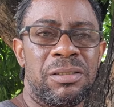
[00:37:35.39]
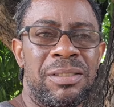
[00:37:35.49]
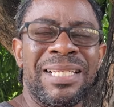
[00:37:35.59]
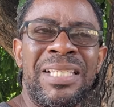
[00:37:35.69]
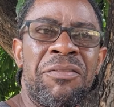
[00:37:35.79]

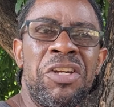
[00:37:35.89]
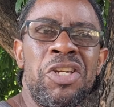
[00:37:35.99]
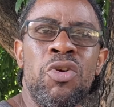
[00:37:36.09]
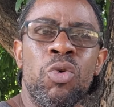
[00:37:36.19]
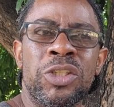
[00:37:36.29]
Not
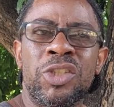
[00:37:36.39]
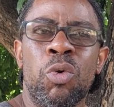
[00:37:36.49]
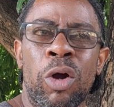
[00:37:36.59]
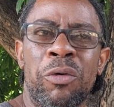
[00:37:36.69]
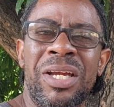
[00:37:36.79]
even new
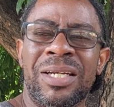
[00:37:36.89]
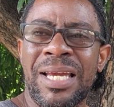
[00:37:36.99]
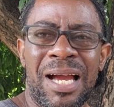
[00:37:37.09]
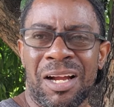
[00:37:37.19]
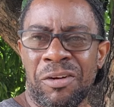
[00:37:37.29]
story you
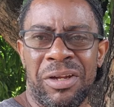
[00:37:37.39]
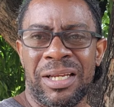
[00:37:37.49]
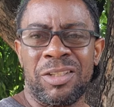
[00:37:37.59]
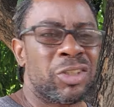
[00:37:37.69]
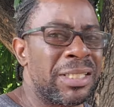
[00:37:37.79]
can
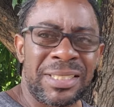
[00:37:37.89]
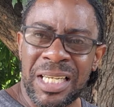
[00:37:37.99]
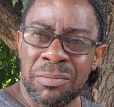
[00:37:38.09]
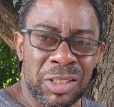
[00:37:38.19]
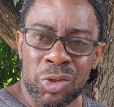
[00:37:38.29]
create. Just the
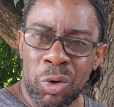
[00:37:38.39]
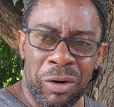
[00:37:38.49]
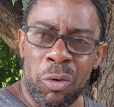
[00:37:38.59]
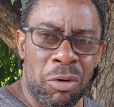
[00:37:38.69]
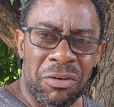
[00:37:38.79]
same
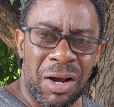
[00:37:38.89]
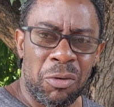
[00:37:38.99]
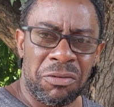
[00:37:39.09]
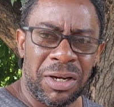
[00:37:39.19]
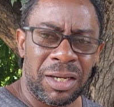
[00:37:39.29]
story over
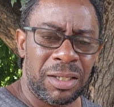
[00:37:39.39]
and over.